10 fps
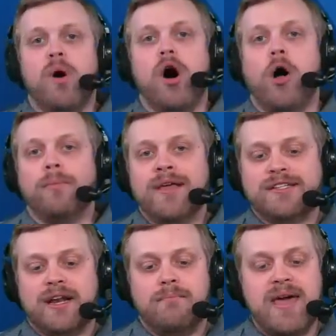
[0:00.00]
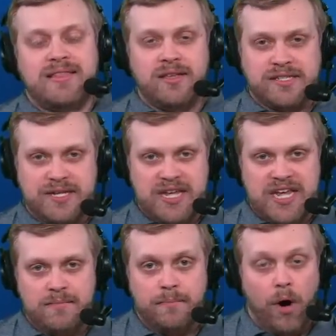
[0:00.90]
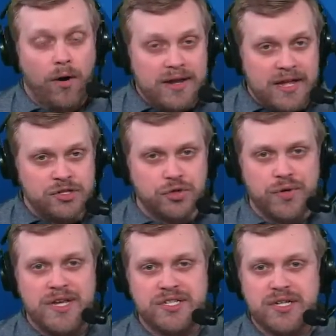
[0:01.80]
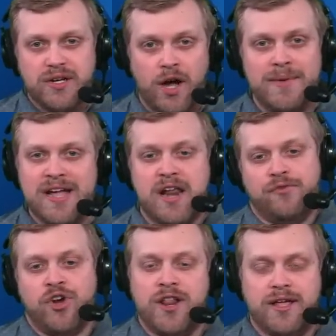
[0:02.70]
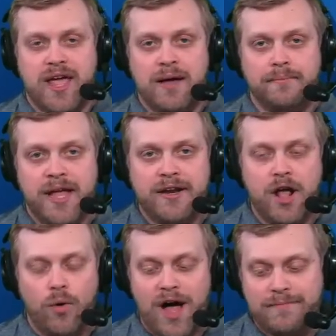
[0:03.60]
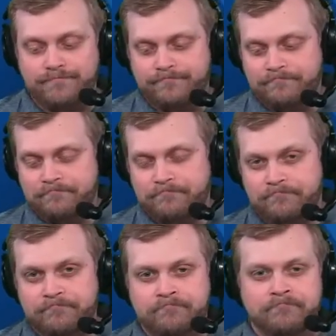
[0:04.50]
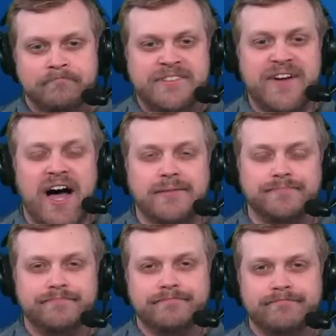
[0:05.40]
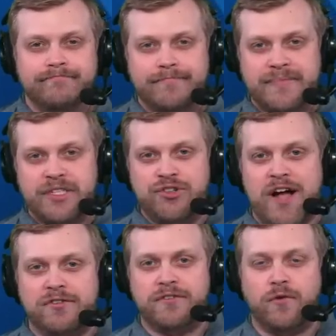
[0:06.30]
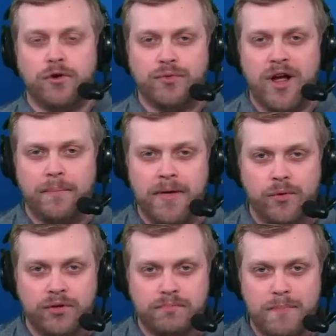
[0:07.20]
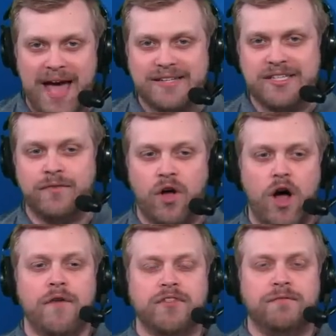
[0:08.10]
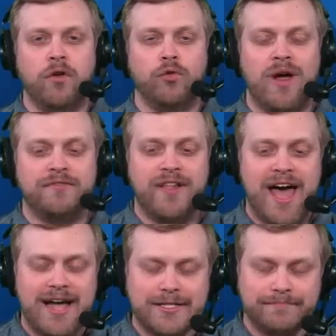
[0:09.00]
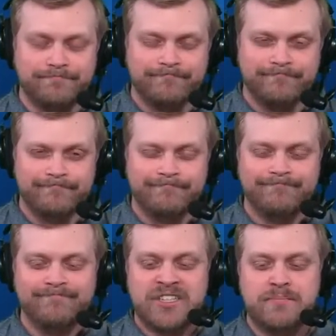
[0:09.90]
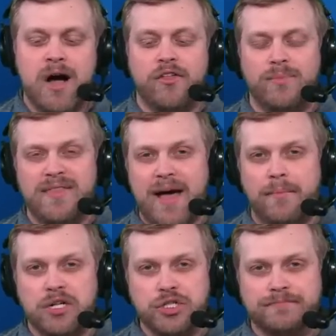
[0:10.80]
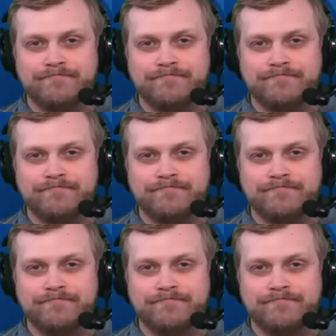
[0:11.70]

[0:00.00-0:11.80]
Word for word: Ball is going to make this team, barring injuries, coming out of training camp. And you know what? It's fine. You drafted a fourth round pick with massive off-the-field red flags. Doesn't bother me that much.